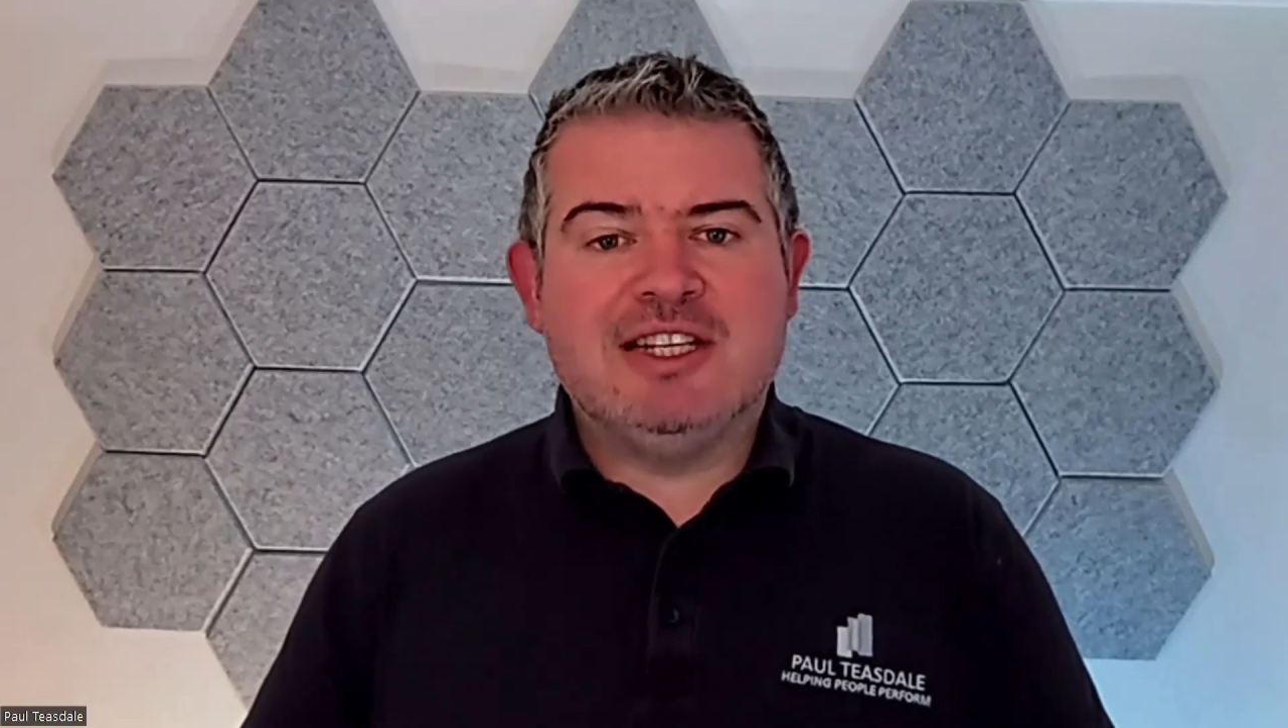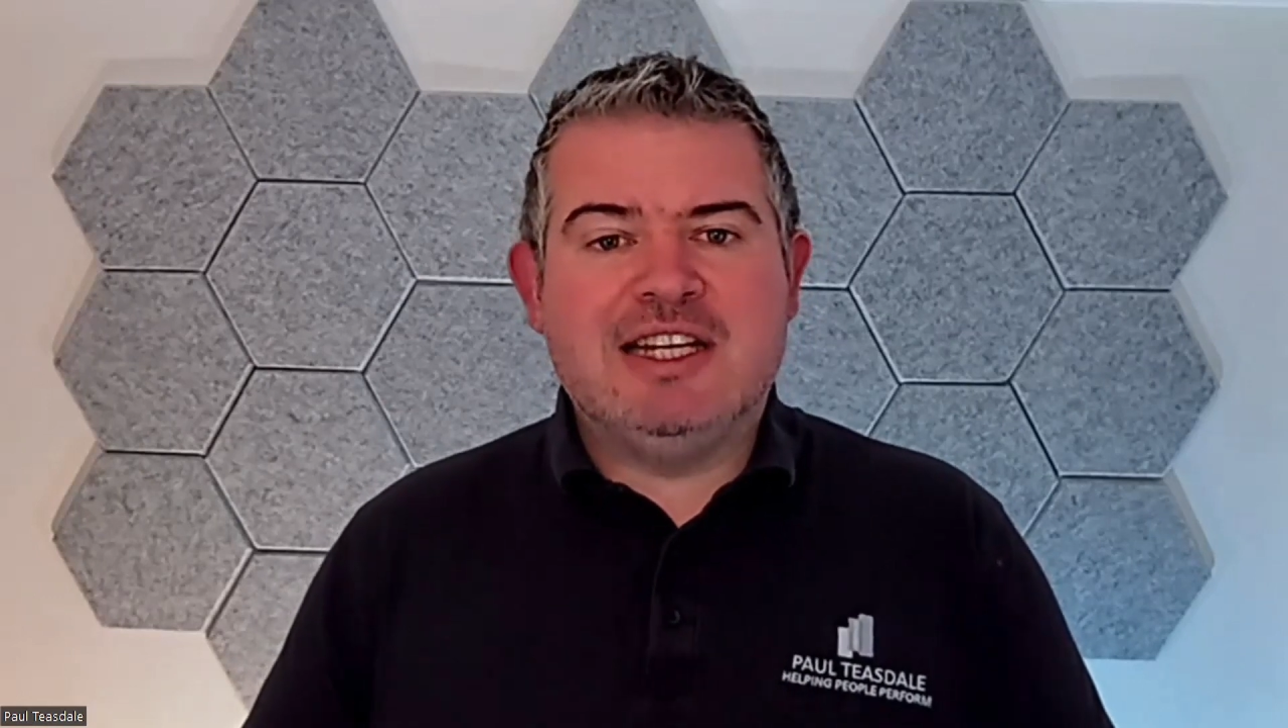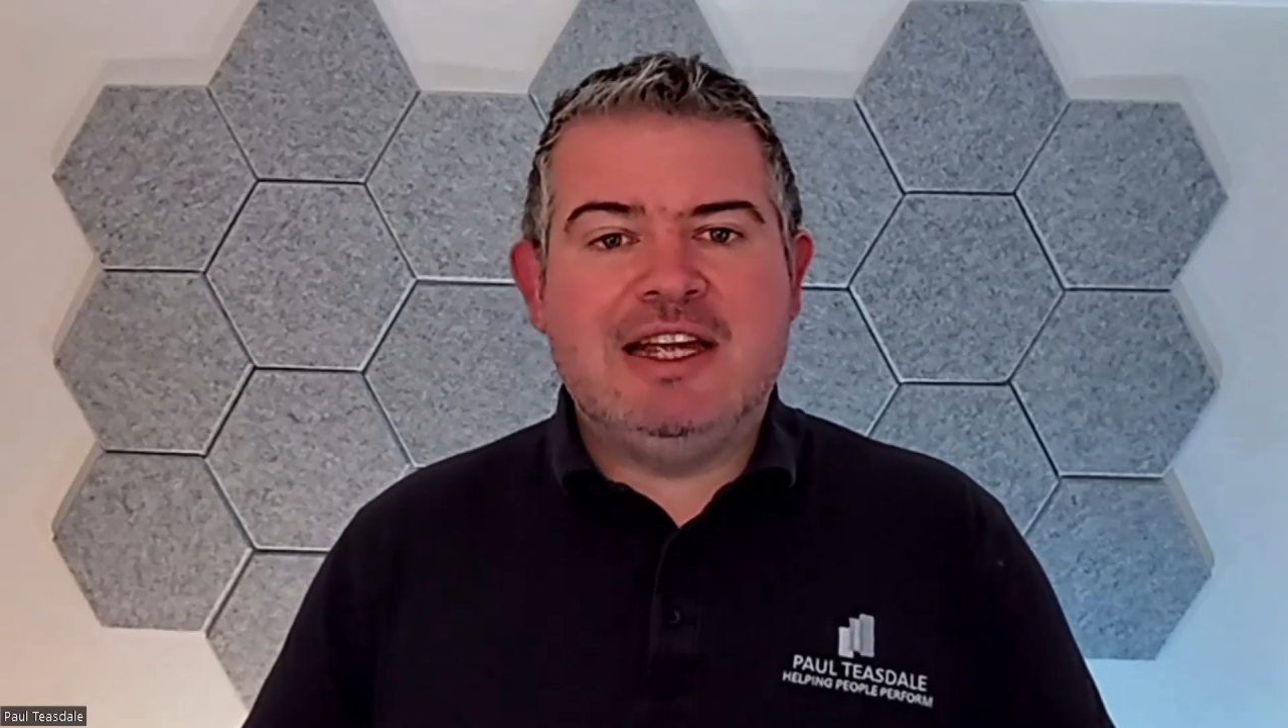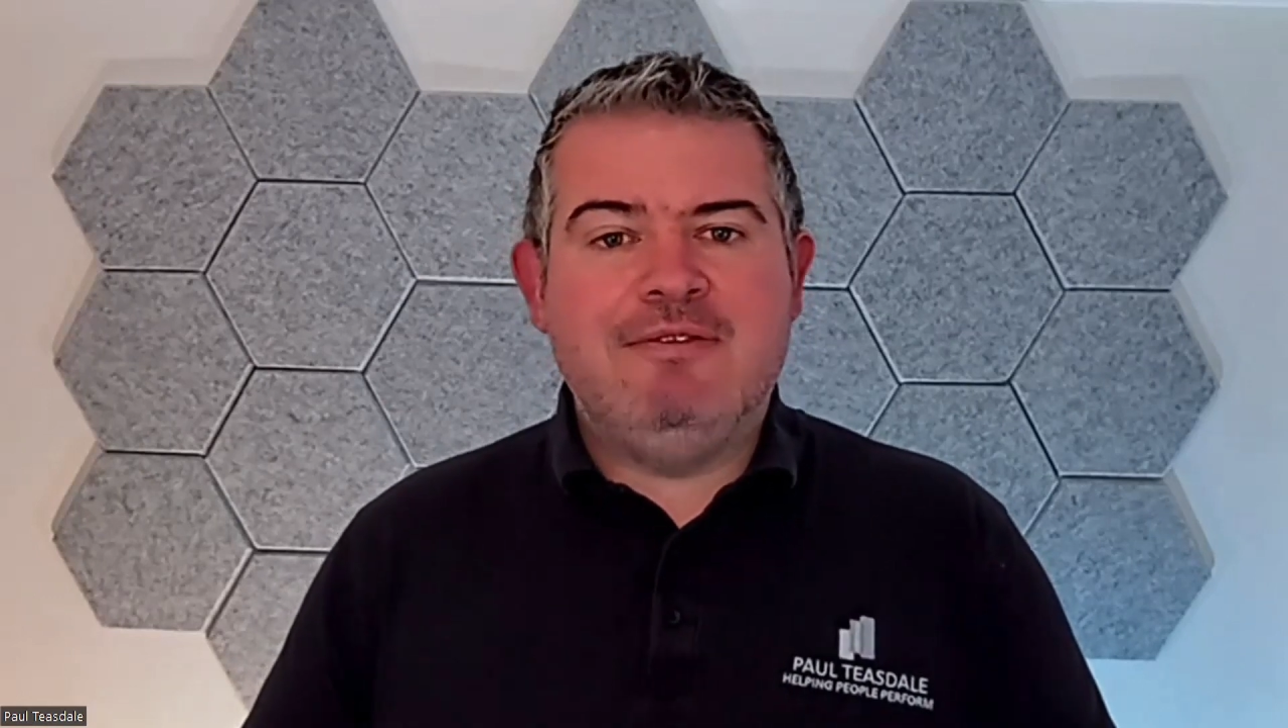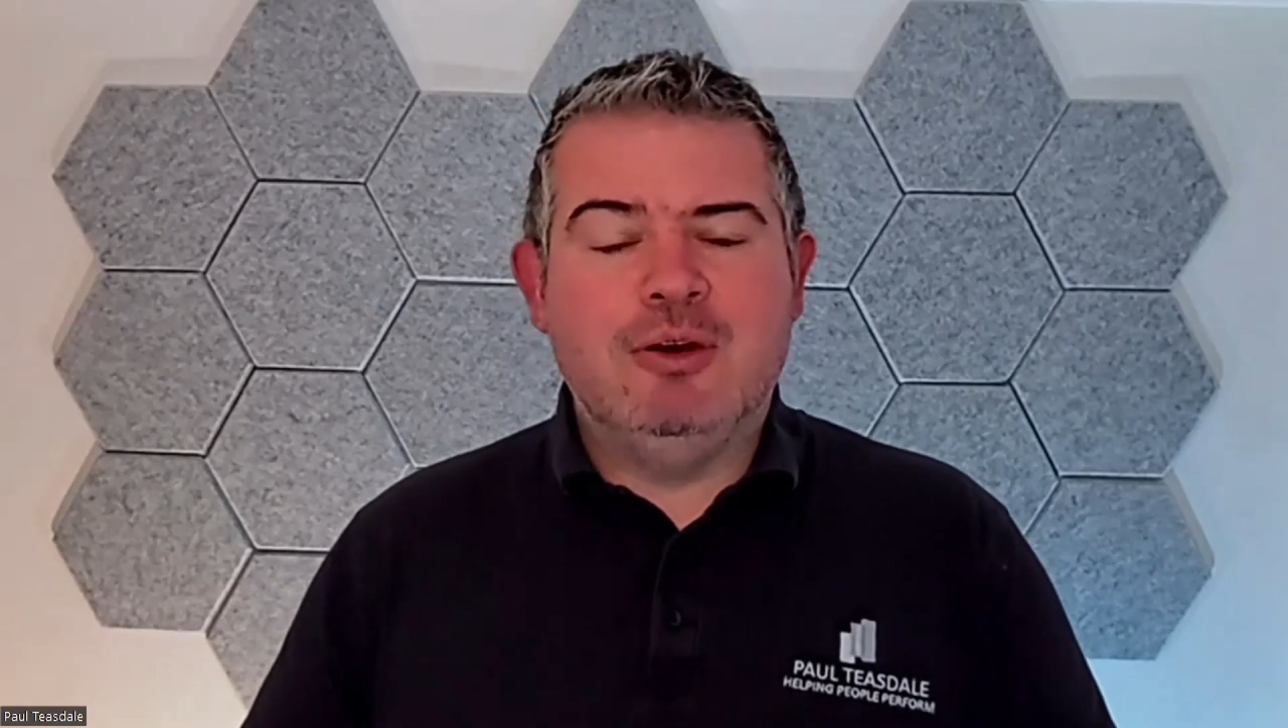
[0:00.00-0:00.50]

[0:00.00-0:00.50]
to give